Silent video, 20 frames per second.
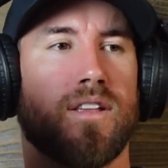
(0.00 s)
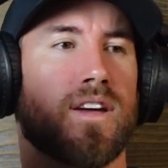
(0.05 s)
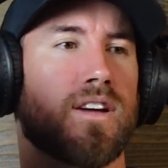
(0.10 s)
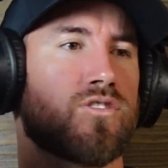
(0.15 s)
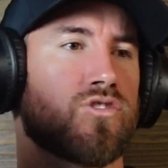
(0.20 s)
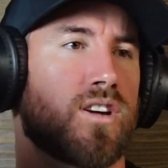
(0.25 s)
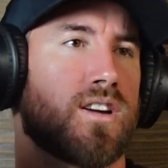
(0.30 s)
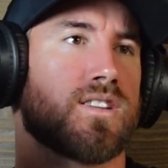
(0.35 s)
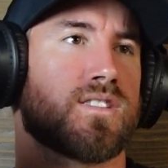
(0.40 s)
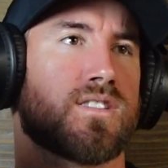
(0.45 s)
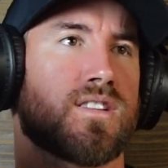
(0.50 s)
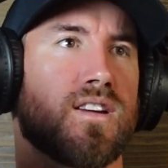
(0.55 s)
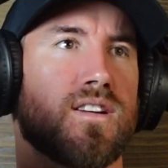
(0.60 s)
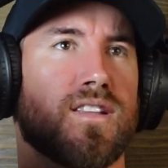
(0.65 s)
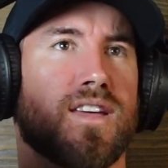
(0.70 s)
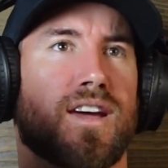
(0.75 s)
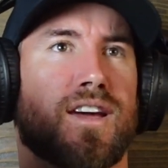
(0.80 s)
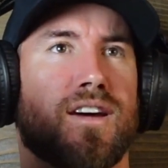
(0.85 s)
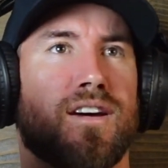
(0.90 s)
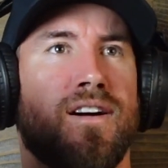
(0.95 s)
I like try to
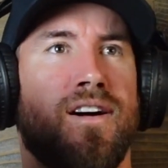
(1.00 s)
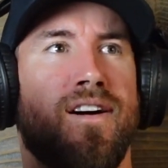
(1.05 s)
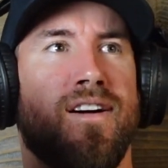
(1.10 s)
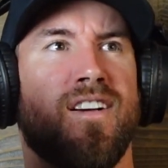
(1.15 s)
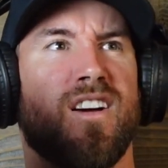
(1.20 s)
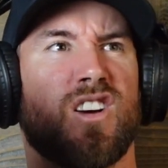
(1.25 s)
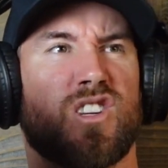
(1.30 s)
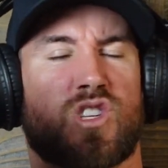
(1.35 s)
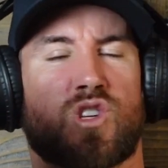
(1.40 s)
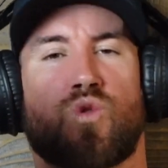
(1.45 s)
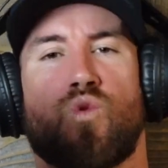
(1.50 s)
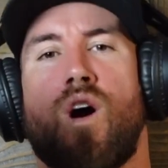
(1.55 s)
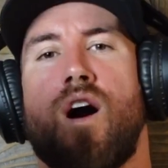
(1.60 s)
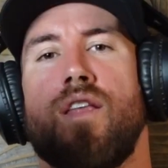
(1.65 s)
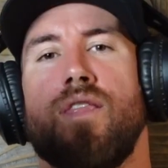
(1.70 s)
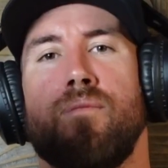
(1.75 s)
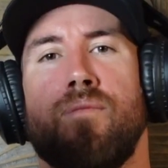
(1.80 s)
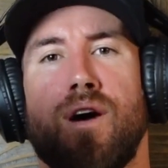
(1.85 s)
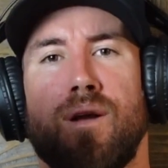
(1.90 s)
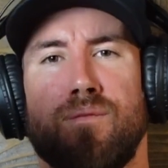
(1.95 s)
sit like a
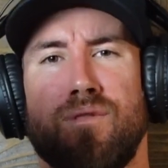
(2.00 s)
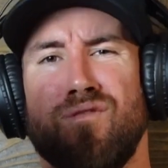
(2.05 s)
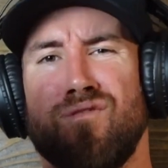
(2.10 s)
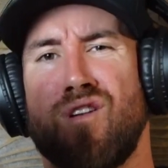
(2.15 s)
squat at the bottom.